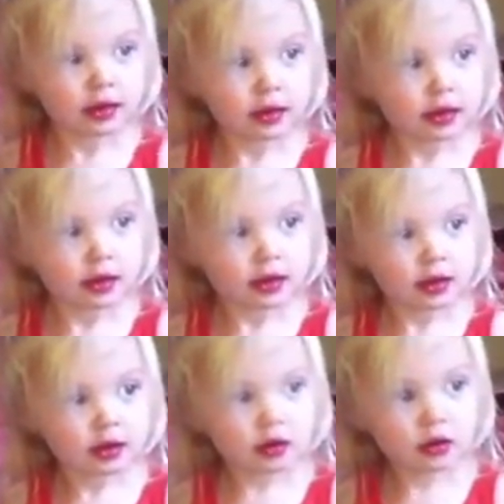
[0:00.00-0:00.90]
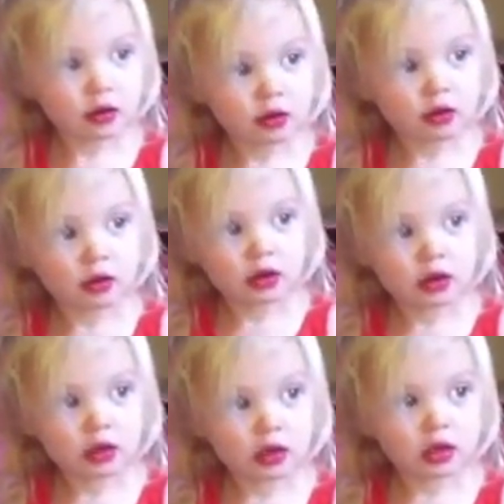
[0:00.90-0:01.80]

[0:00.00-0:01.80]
Did you hey, did your kitty do some